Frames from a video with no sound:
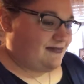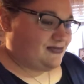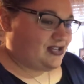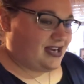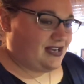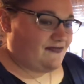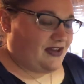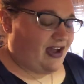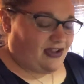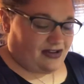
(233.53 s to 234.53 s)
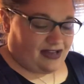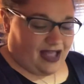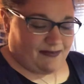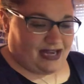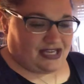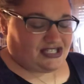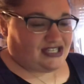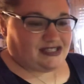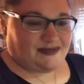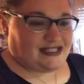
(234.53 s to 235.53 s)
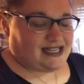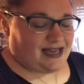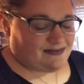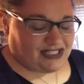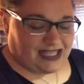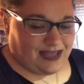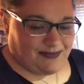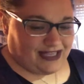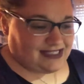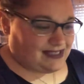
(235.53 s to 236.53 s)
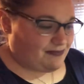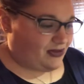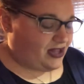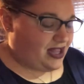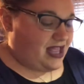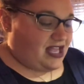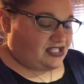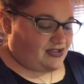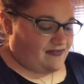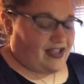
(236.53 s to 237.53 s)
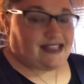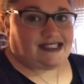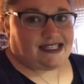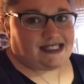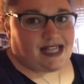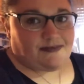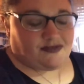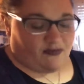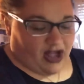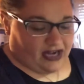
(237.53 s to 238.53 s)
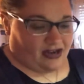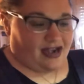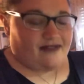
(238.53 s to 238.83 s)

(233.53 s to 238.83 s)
trying to figure out good combinations, but today I'm just keeping it simple. So I've got 6 cups of water.